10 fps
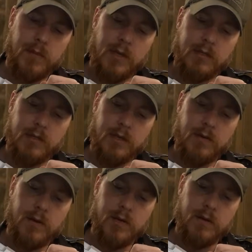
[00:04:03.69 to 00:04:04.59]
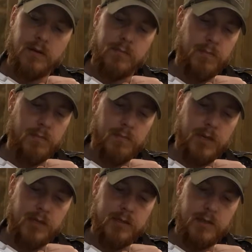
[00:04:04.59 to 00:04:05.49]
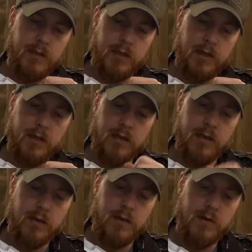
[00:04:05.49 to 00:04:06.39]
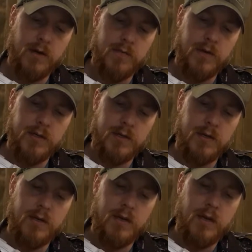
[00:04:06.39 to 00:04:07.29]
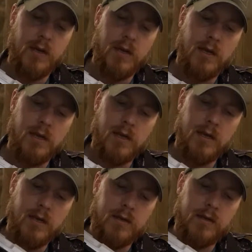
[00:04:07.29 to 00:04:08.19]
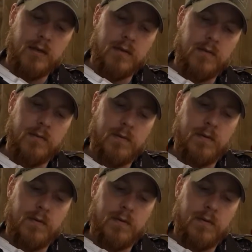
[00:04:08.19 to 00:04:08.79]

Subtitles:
executed and placed in the correct fashion, and you